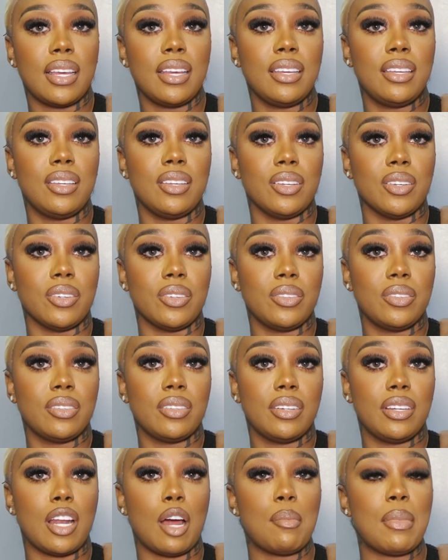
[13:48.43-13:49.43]
Thank you.
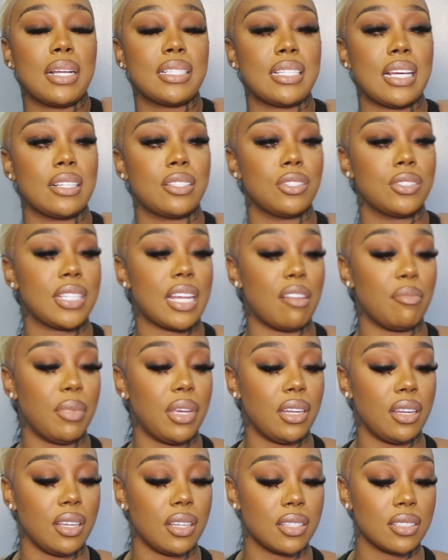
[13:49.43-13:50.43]
And all my tattoos have
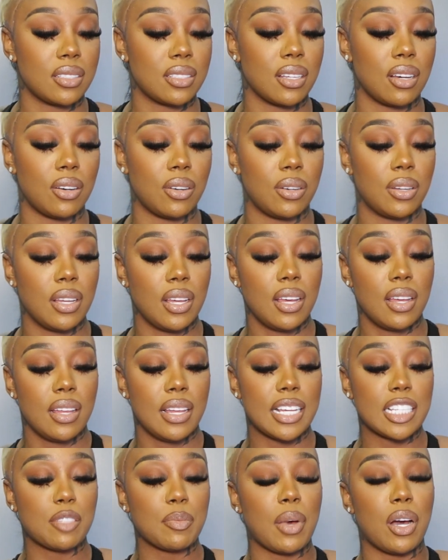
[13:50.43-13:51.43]
meaning. So
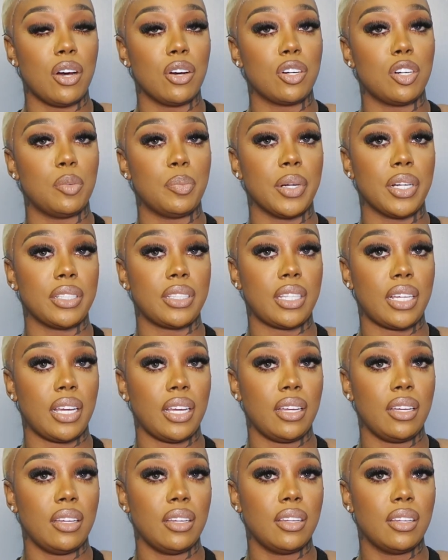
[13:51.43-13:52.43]
it's my uncle's
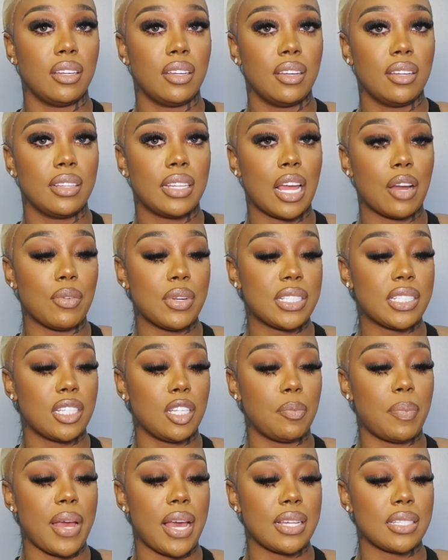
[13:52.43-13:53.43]
birthday that
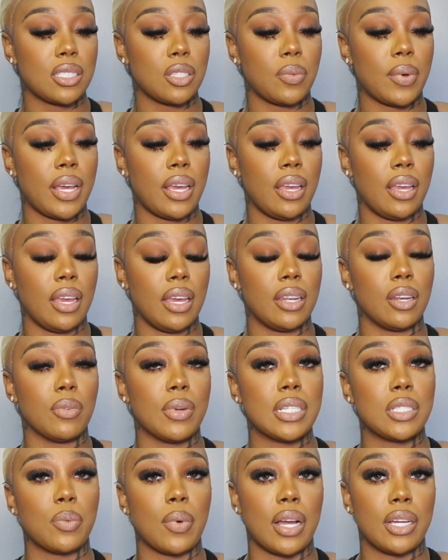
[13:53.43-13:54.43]
recently passed away. And the
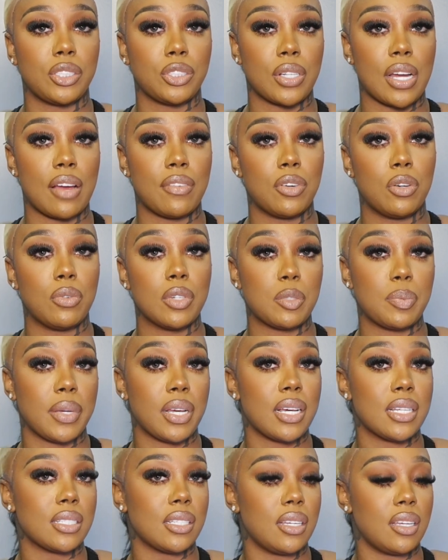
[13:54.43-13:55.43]
reason why I traveled was
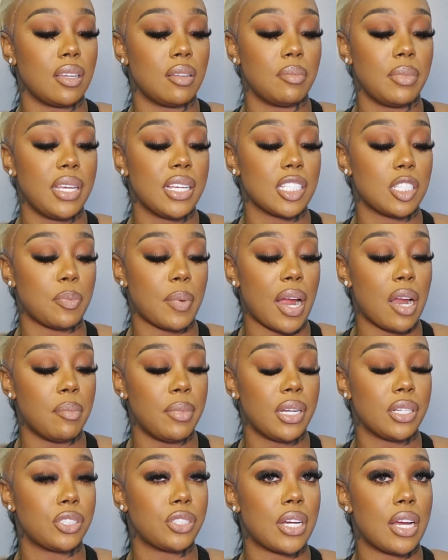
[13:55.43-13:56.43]
because of him. He inspired
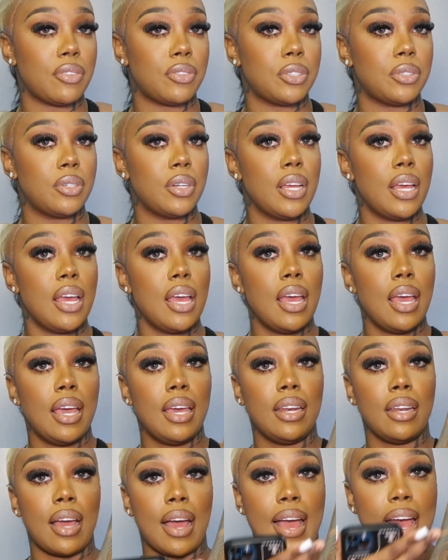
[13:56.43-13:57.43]
me to travel.
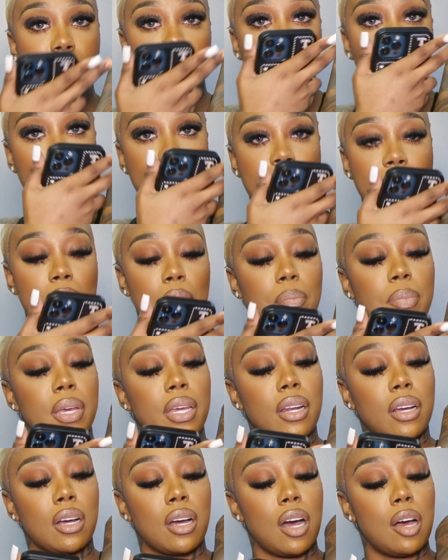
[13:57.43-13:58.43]
And I have a map
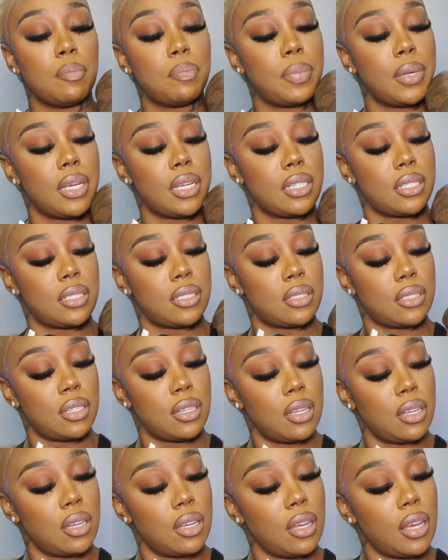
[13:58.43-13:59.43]
and a compass
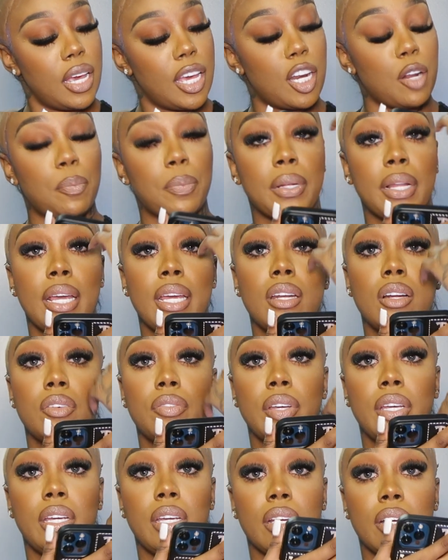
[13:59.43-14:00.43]
and a plane
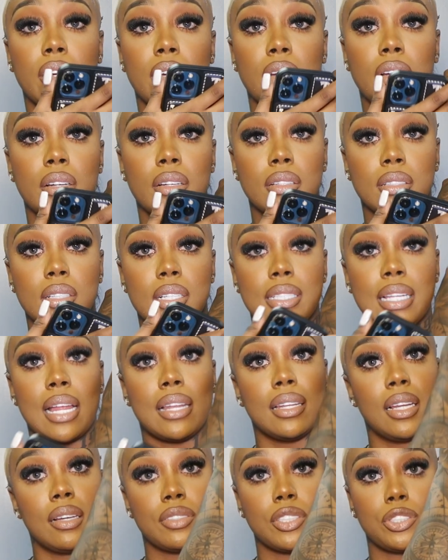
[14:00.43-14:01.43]
over here because I
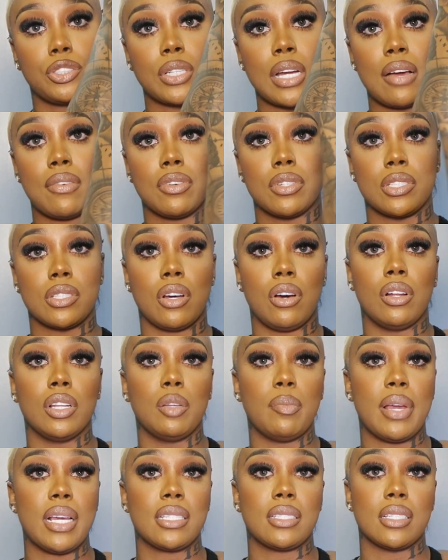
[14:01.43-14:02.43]
love to travel. So it
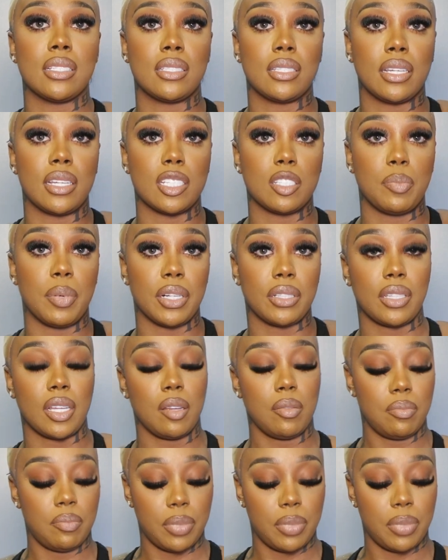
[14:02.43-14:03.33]
only made sense to get his birthday